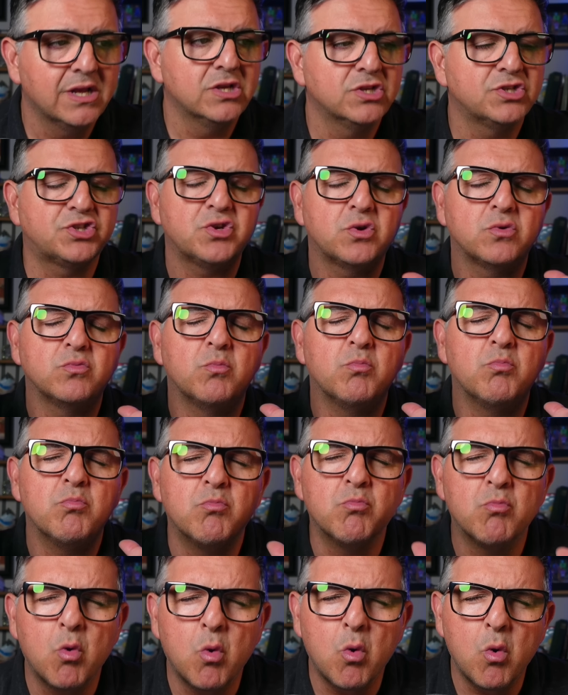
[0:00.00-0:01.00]
So
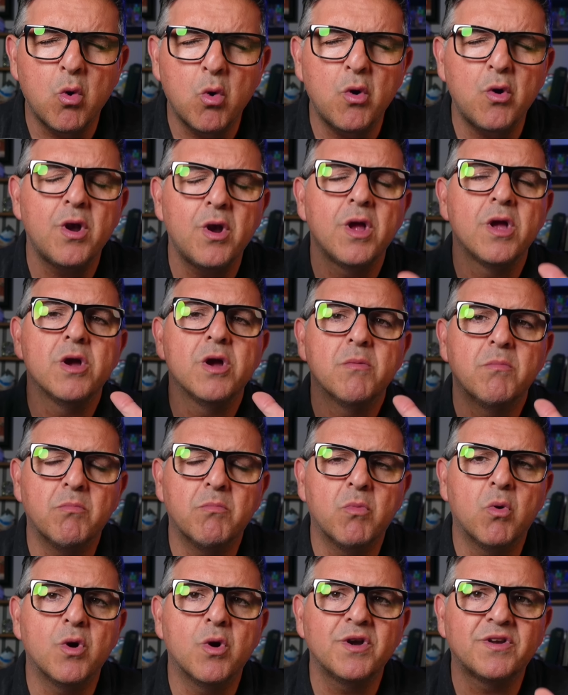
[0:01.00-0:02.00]
more
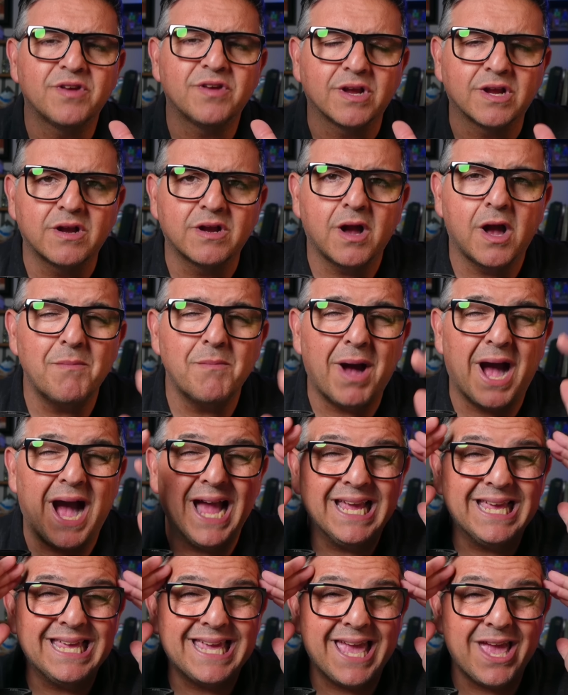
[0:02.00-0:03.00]
to come.
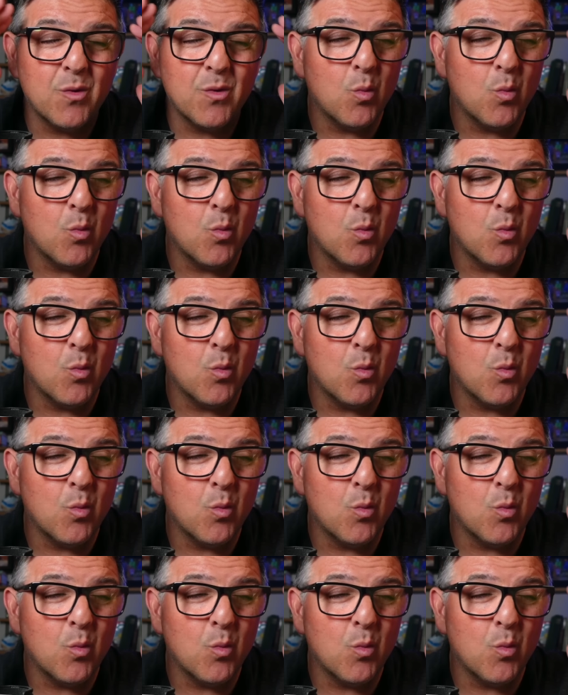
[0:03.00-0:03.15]
I can't